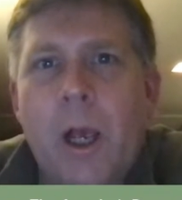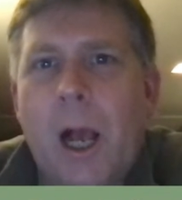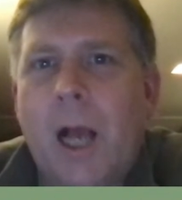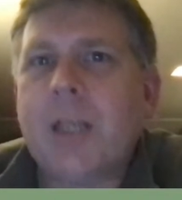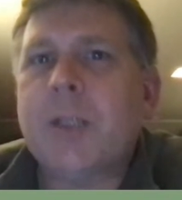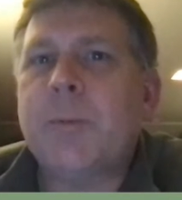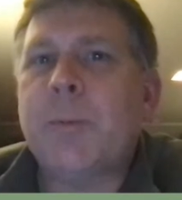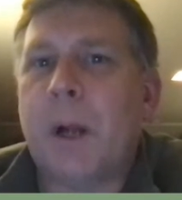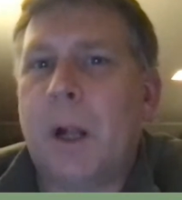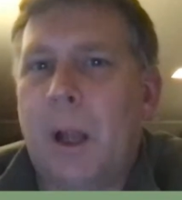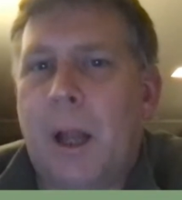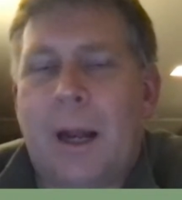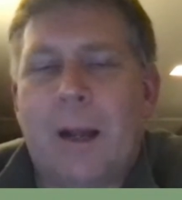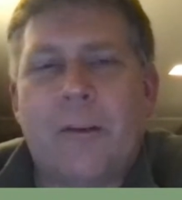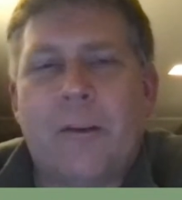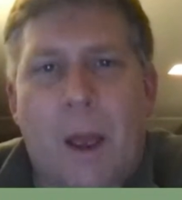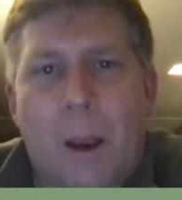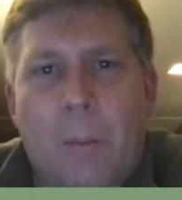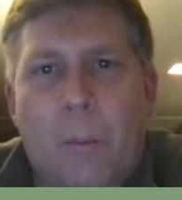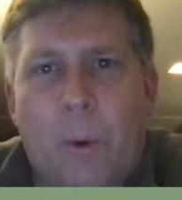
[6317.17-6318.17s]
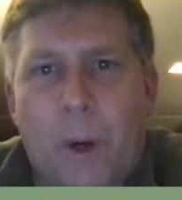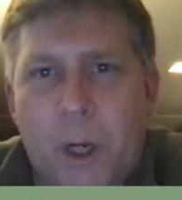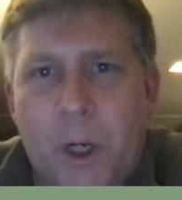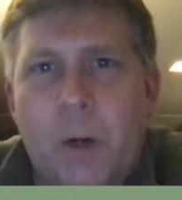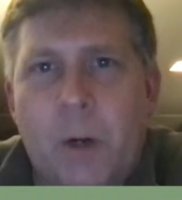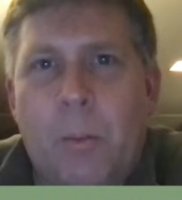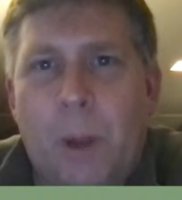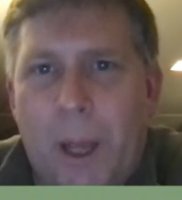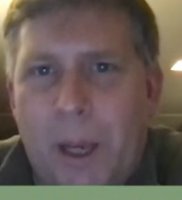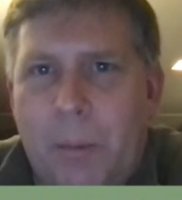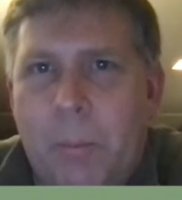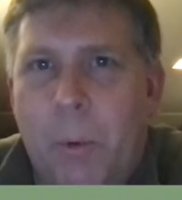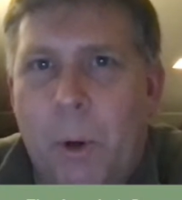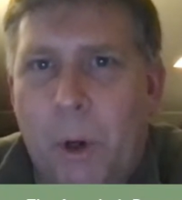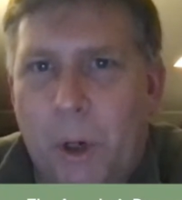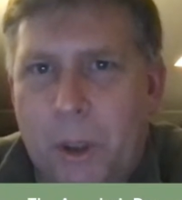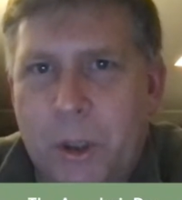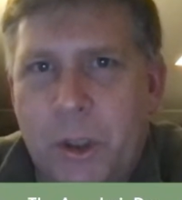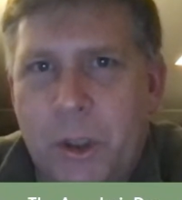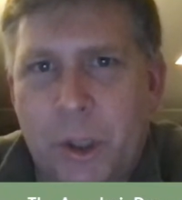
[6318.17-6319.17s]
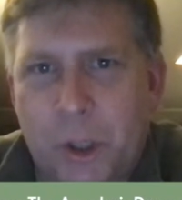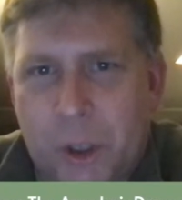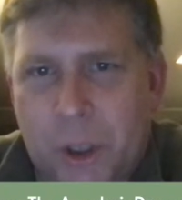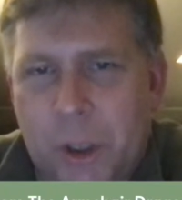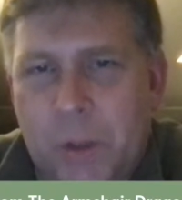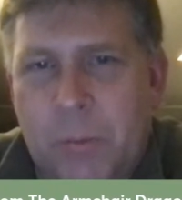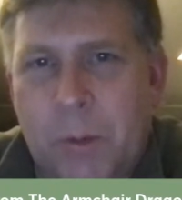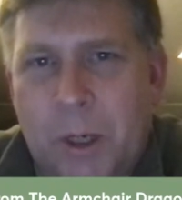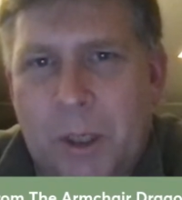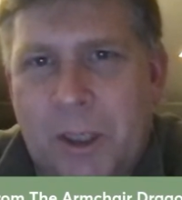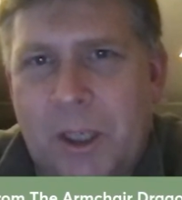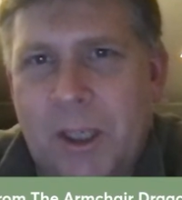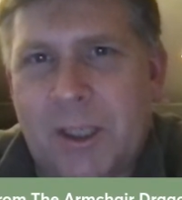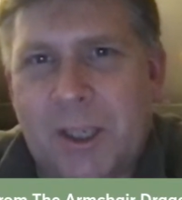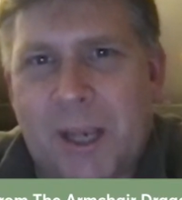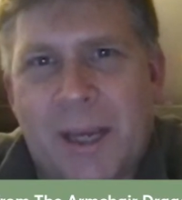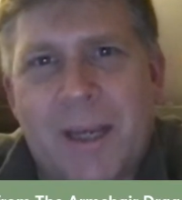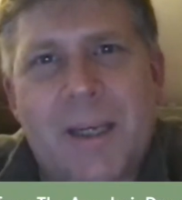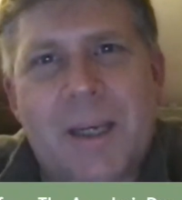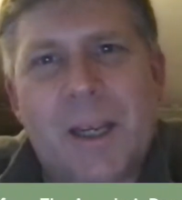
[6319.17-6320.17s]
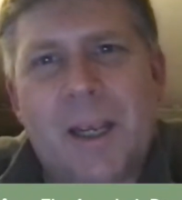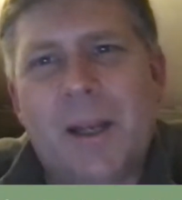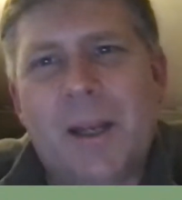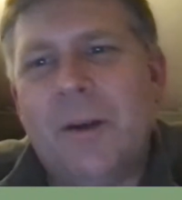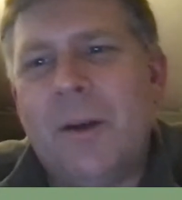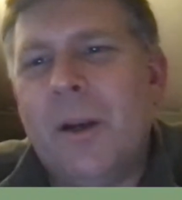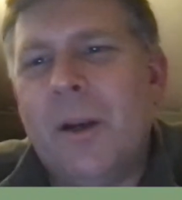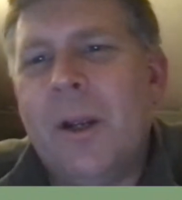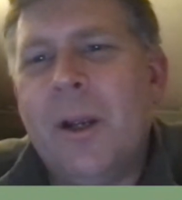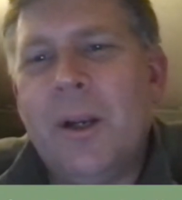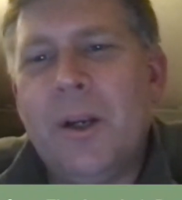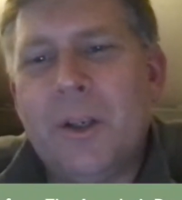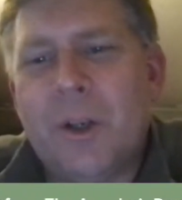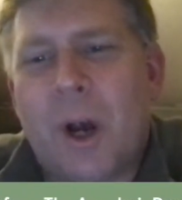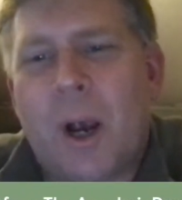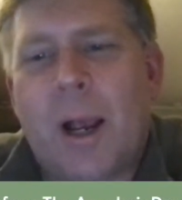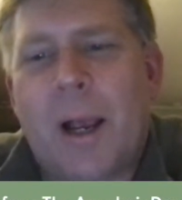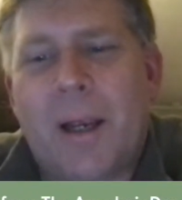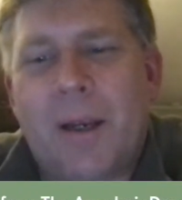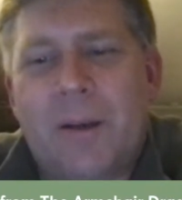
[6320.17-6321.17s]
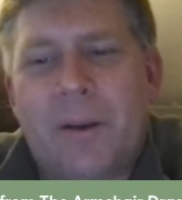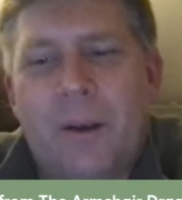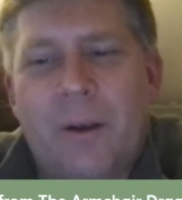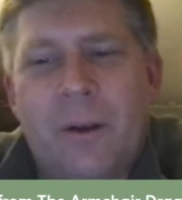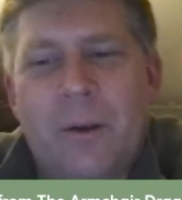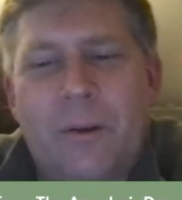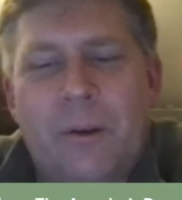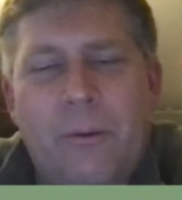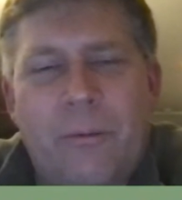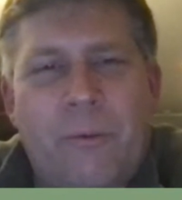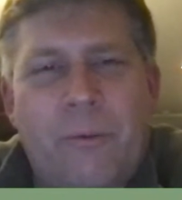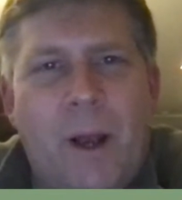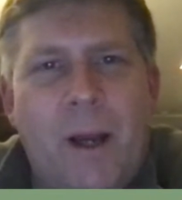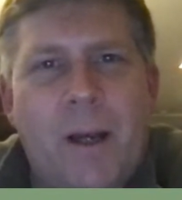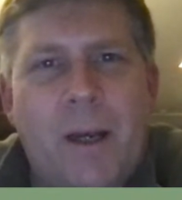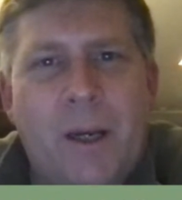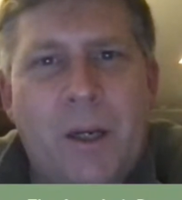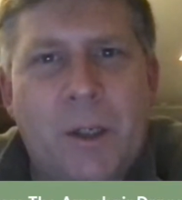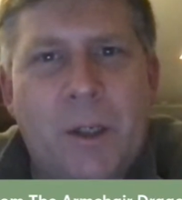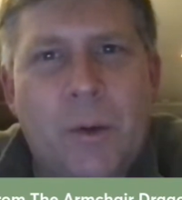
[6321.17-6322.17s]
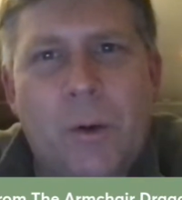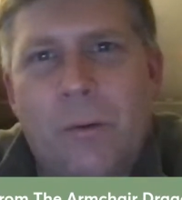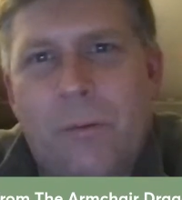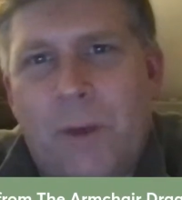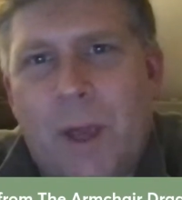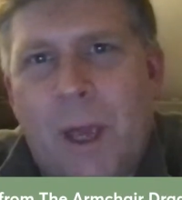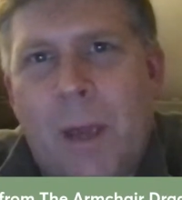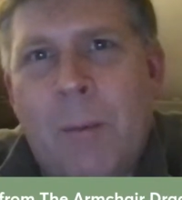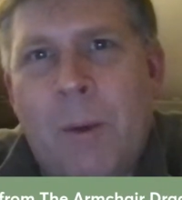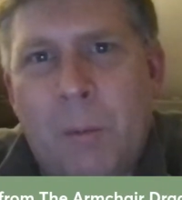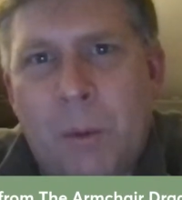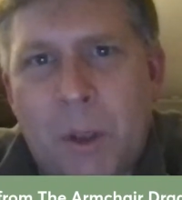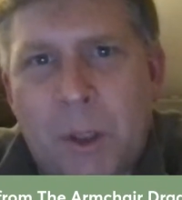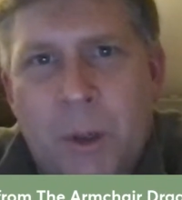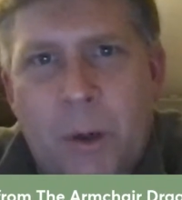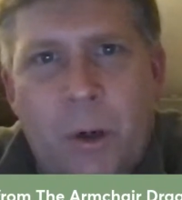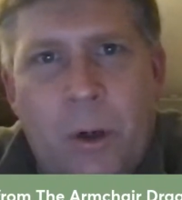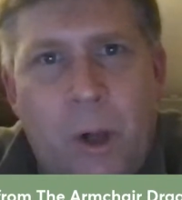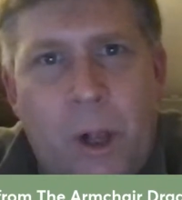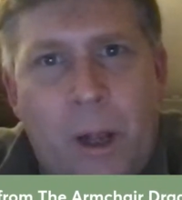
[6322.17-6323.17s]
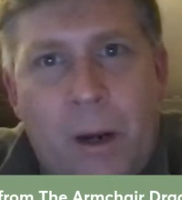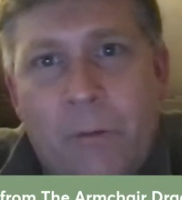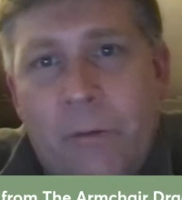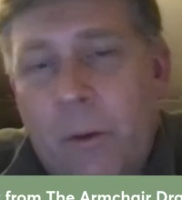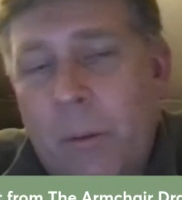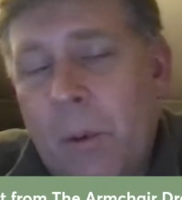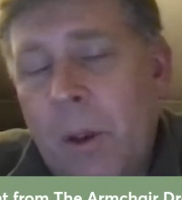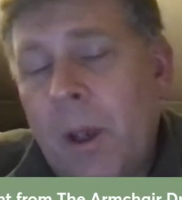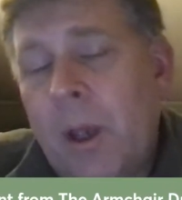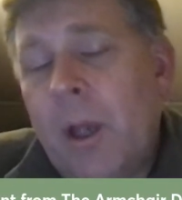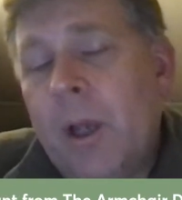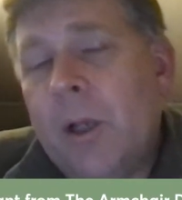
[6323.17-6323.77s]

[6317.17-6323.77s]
I spent a lot of time reading them like books just as much as I did trying to find any sort of gaming material out of them.